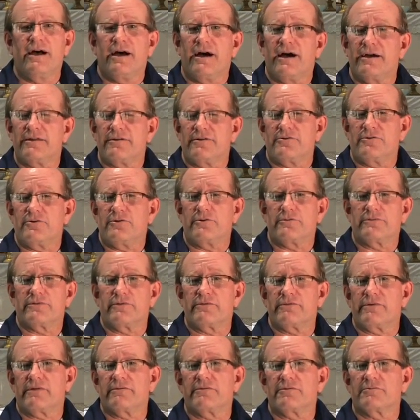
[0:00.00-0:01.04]
I don't know if
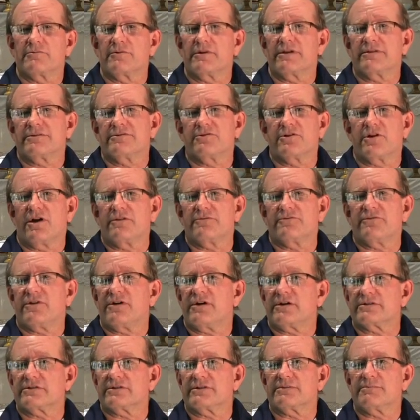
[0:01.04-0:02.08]
you've ever read John
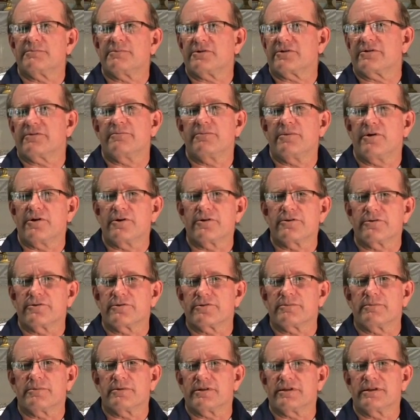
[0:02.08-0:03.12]
Foxe's Book of
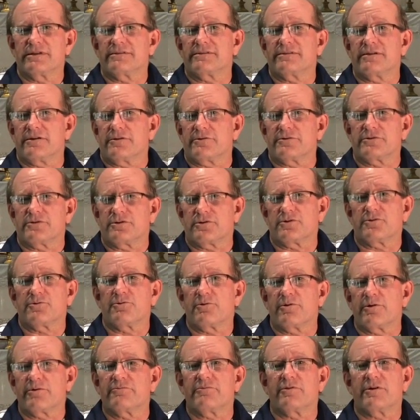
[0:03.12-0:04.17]
Martyrs, but it tells the
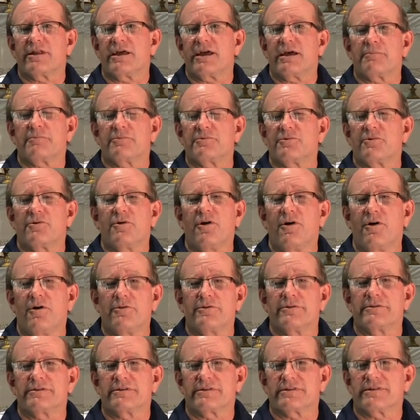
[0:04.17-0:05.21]
story of what happened to all
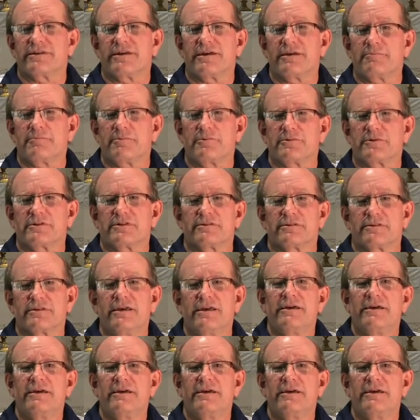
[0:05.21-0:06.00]
the disciples